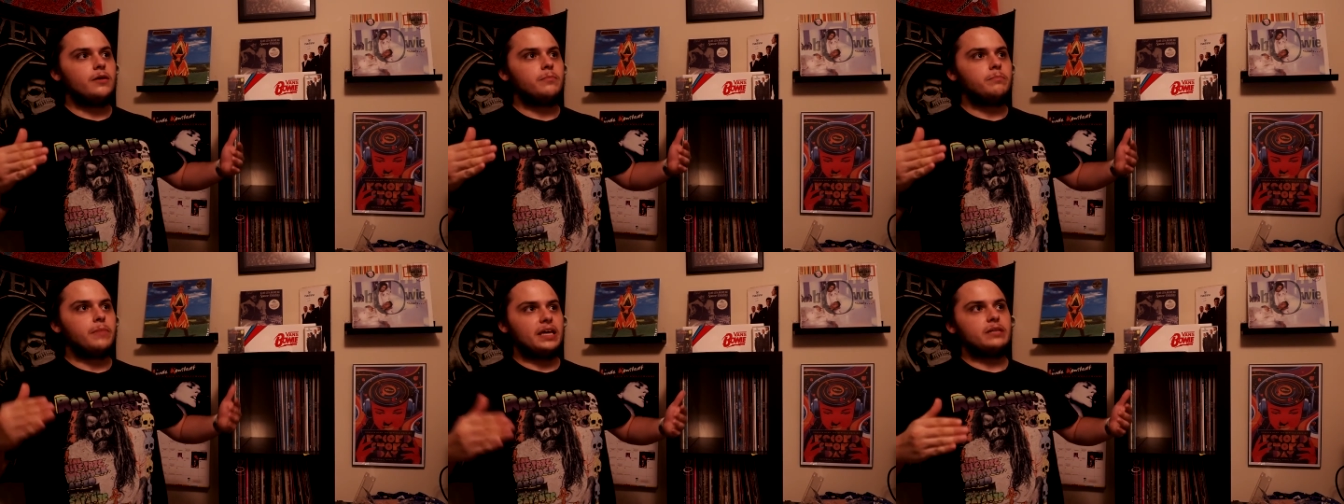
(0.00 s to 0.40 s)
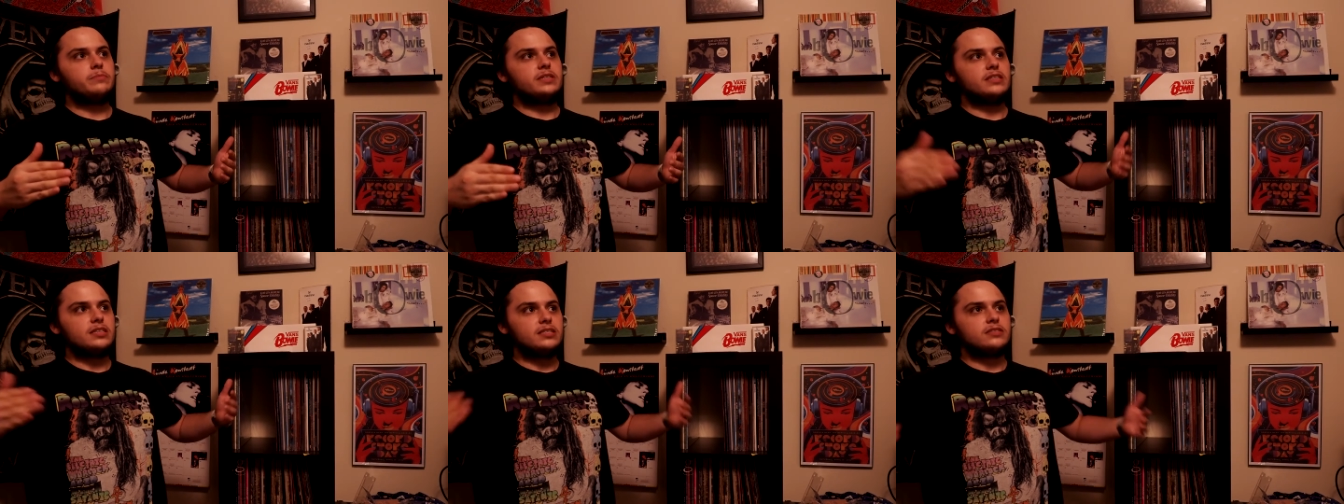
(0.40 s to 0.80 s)
made
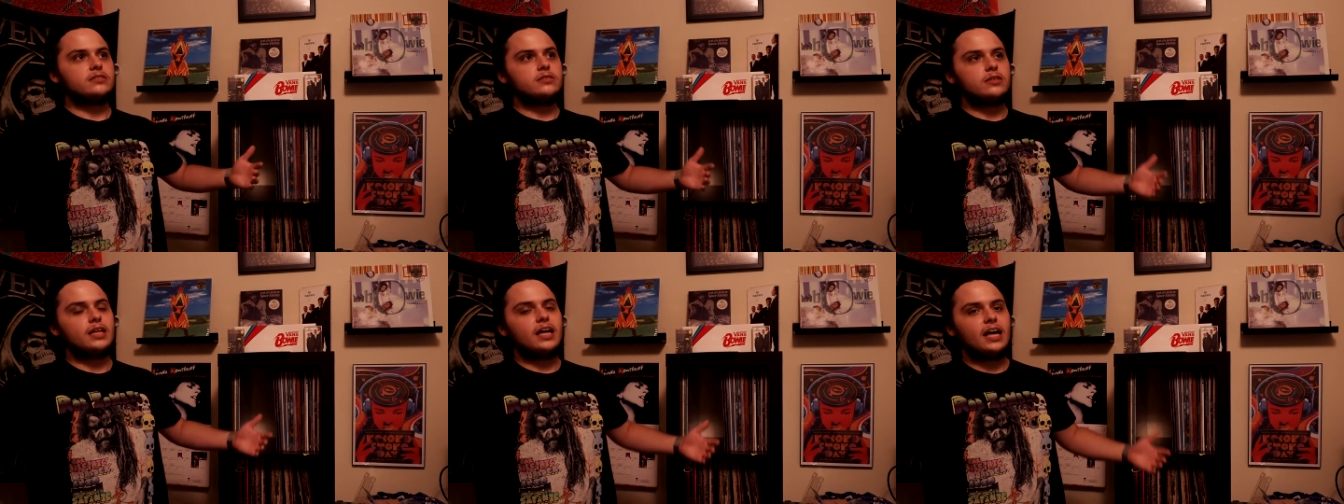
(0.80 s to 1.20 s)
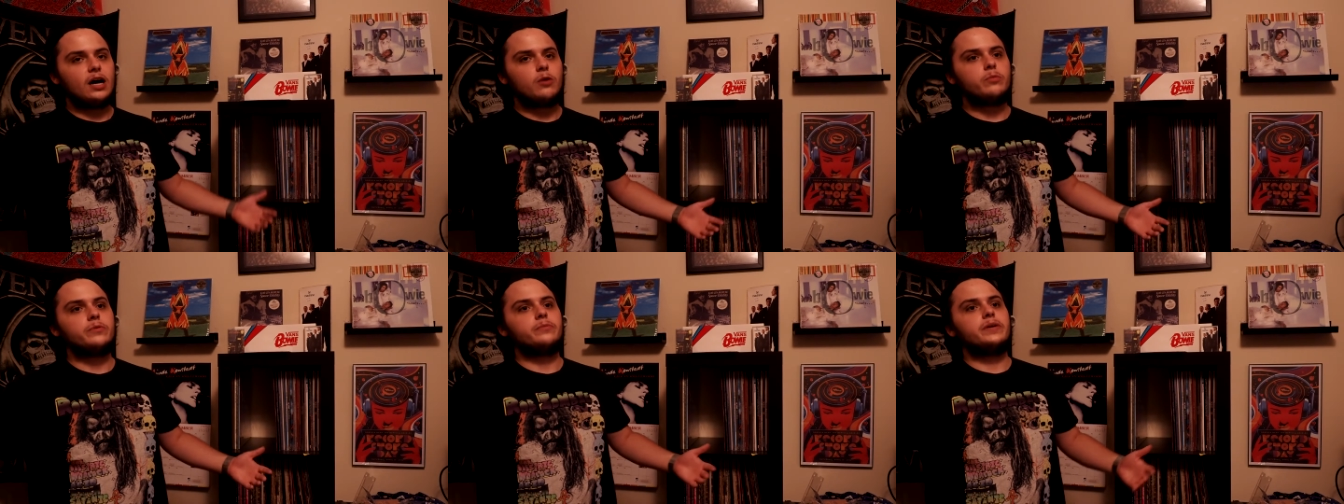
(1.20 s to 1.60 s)
me listen to that
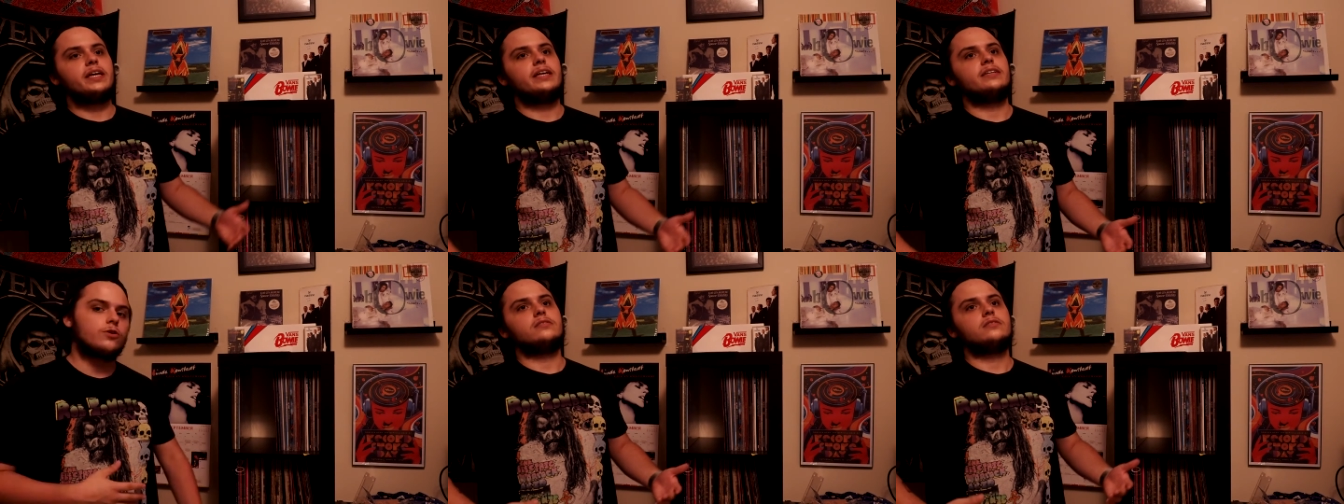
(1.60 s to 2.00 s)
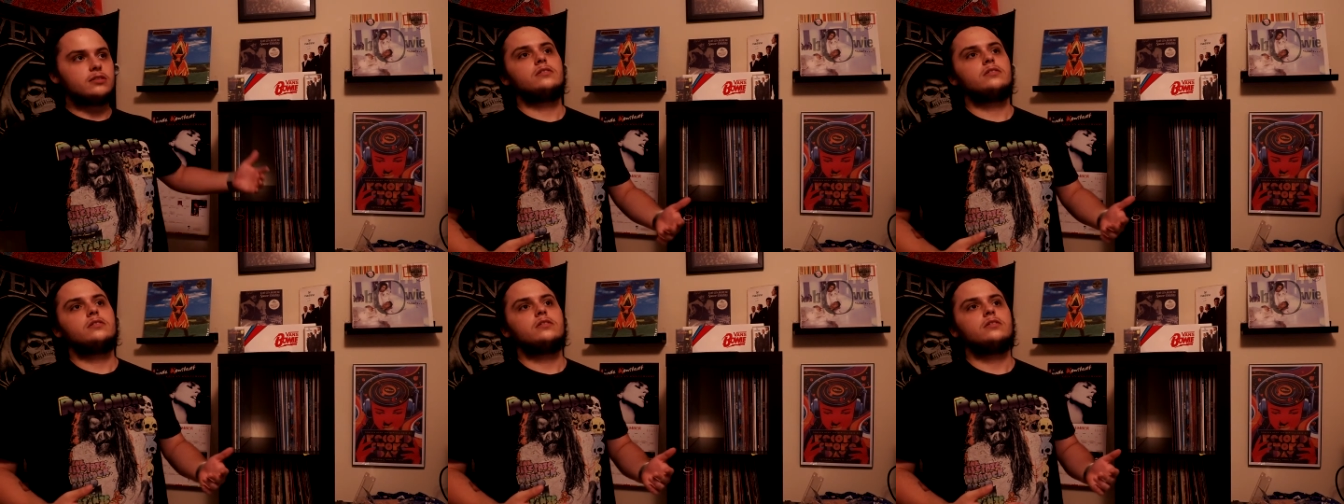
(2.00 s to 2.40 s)
album and
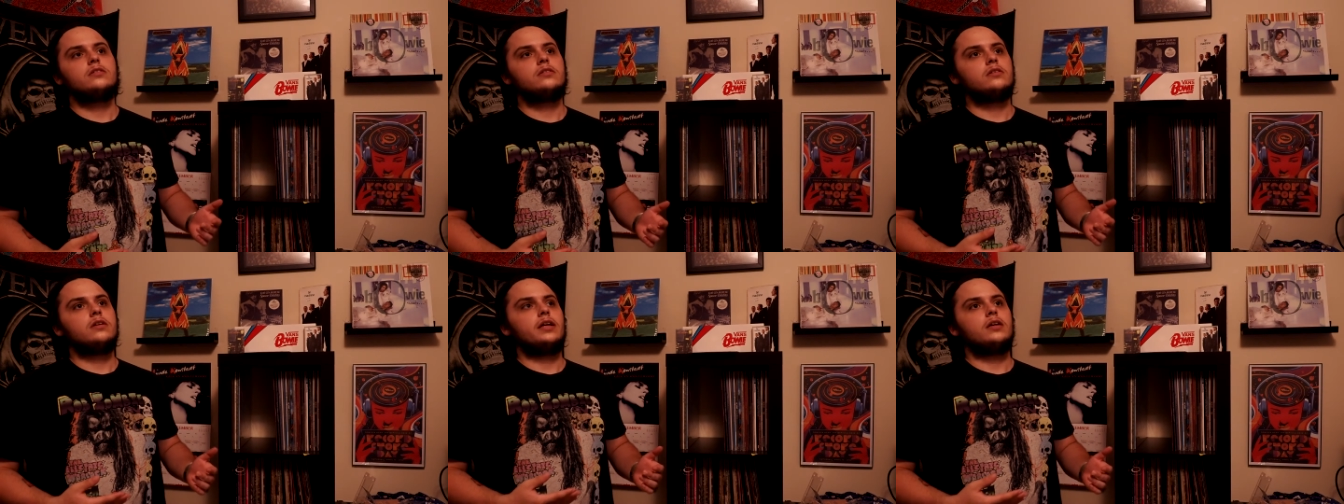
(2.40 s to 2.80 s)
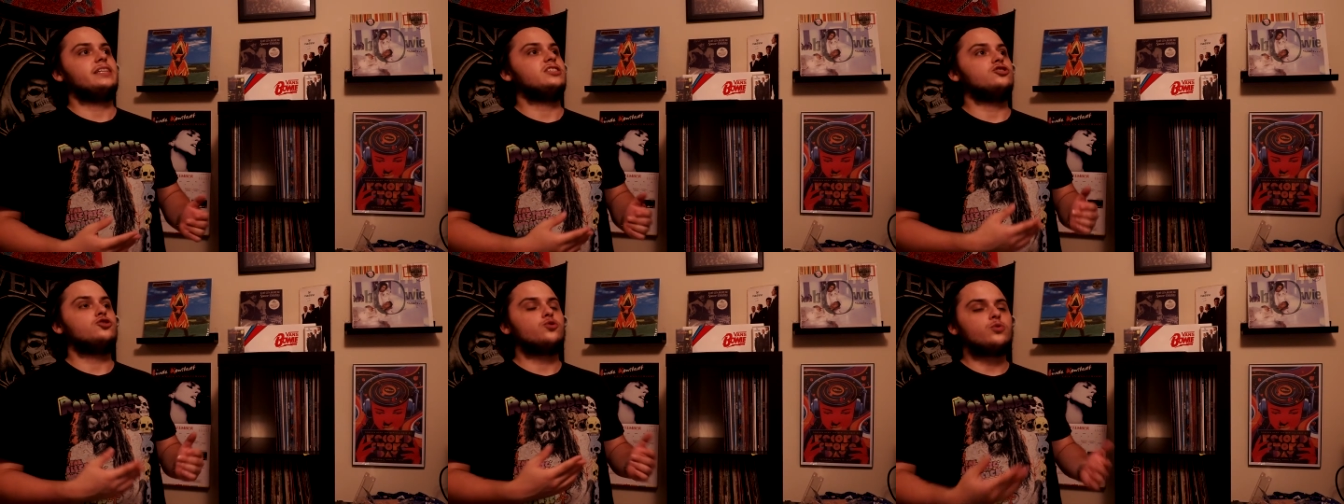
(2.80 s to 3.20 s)

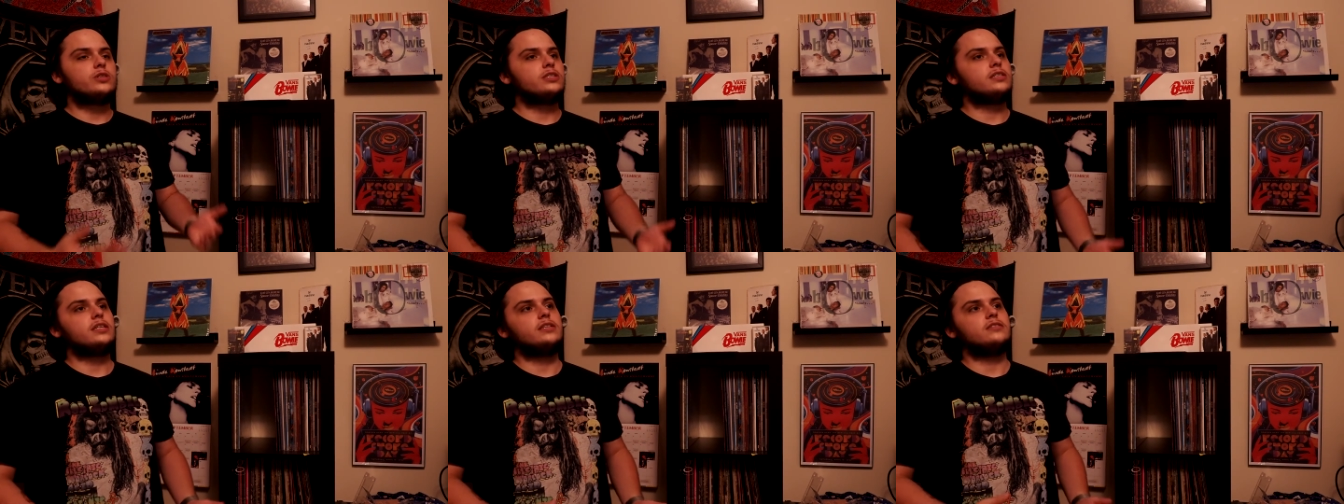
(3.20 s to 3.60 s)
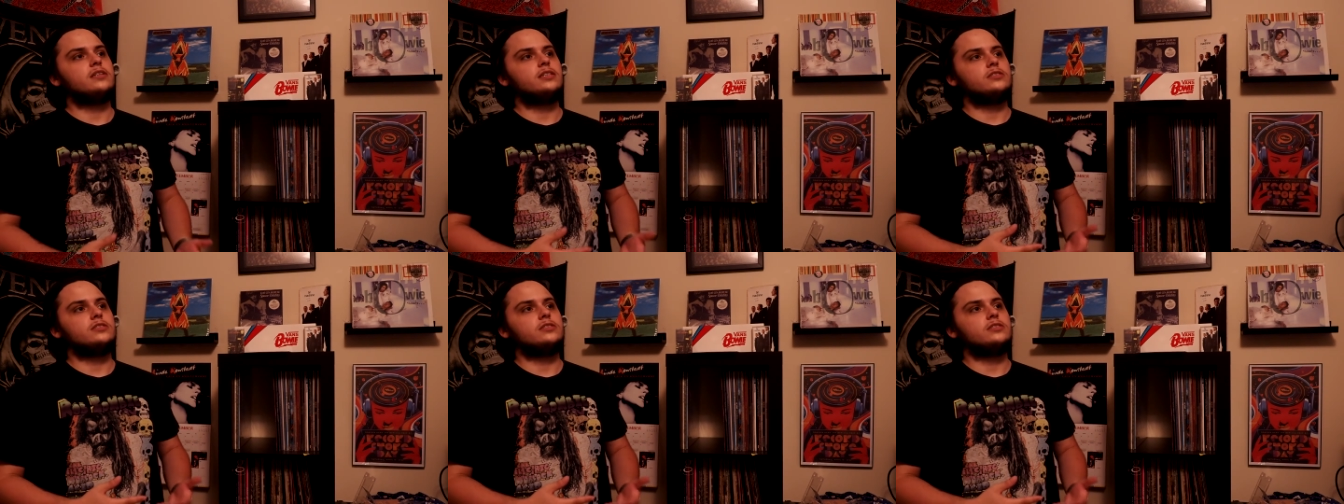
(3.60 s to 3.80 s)
enjoy it and